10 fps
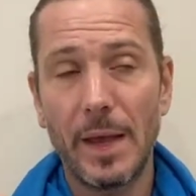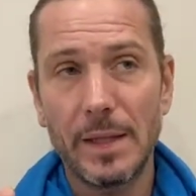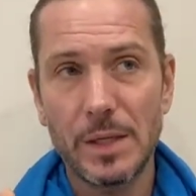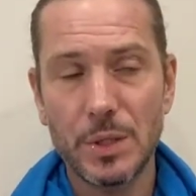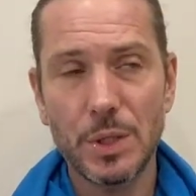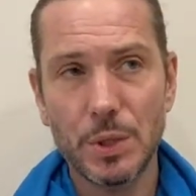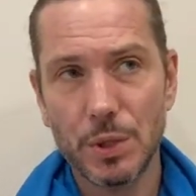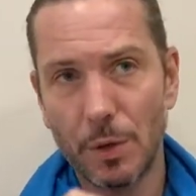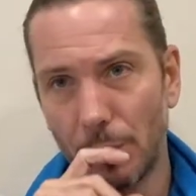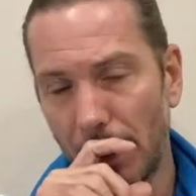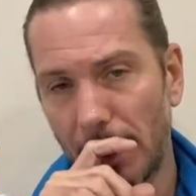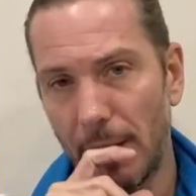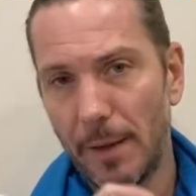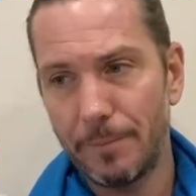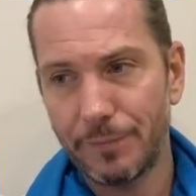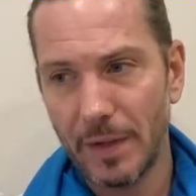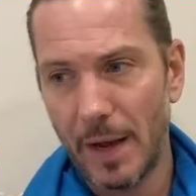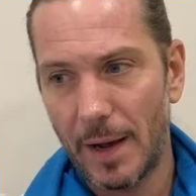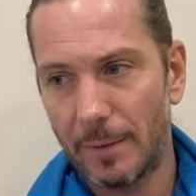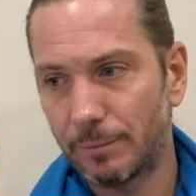This is concretely,
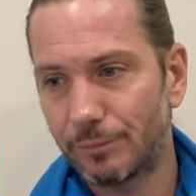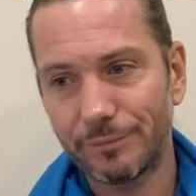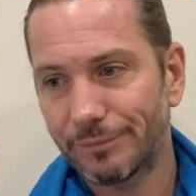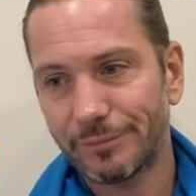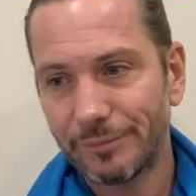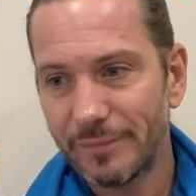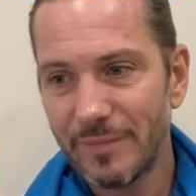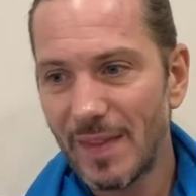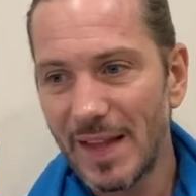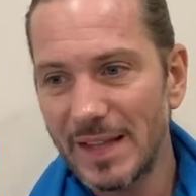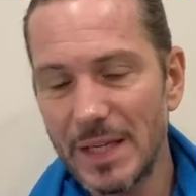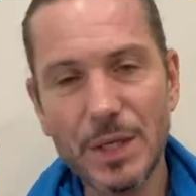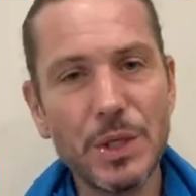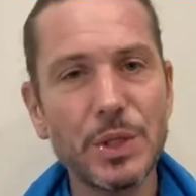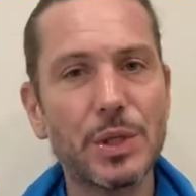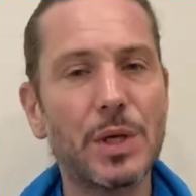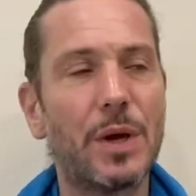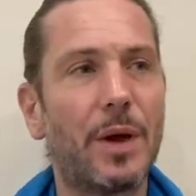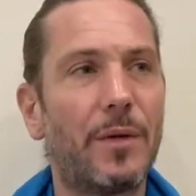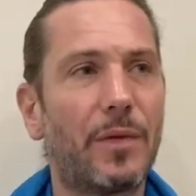this is
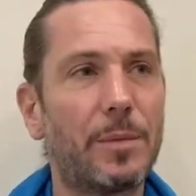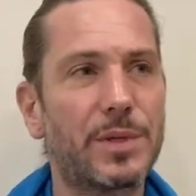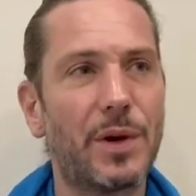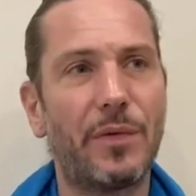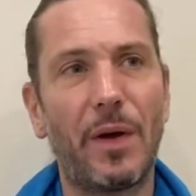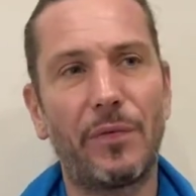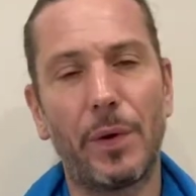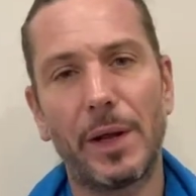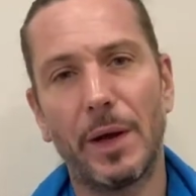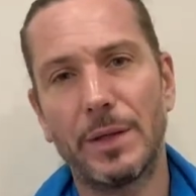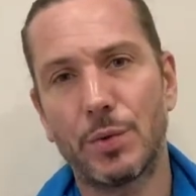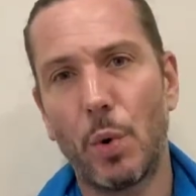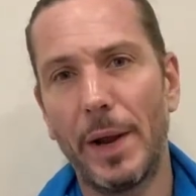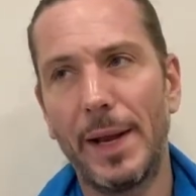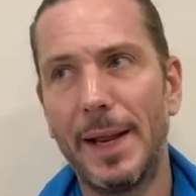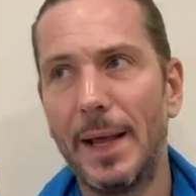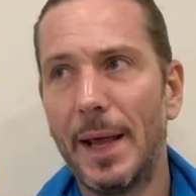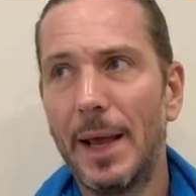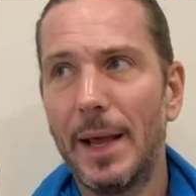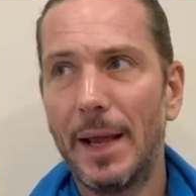from South Africa in Swahili.
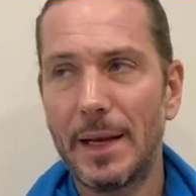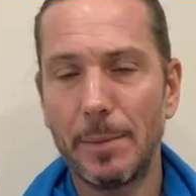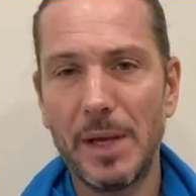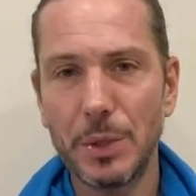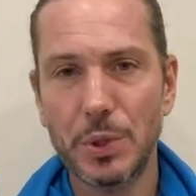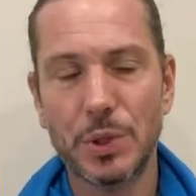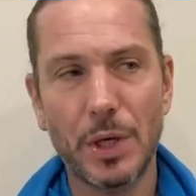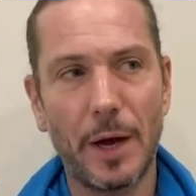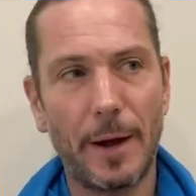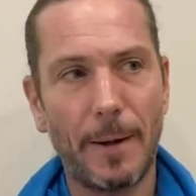It means,